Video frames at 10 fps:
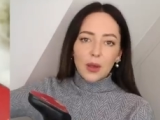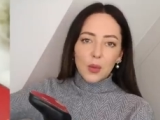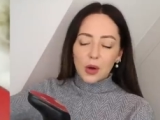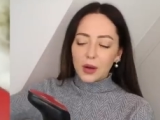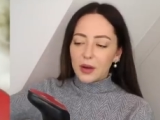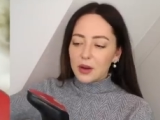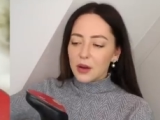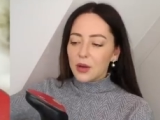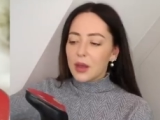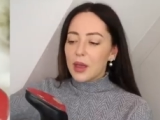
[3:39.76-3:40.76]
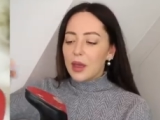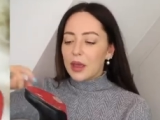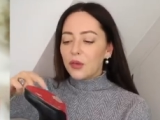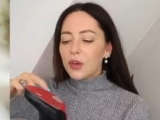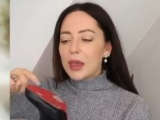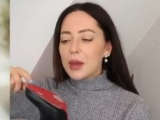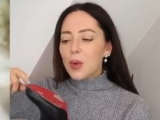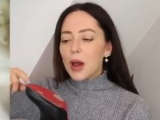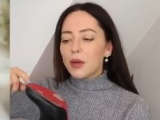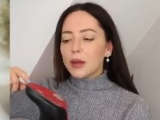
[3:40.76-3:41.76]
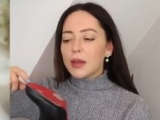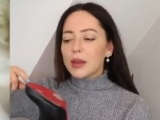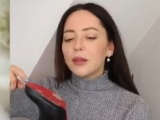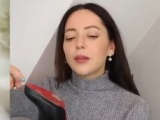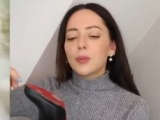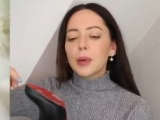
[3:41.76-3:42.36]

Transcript: What can I do? If you keep wearing these,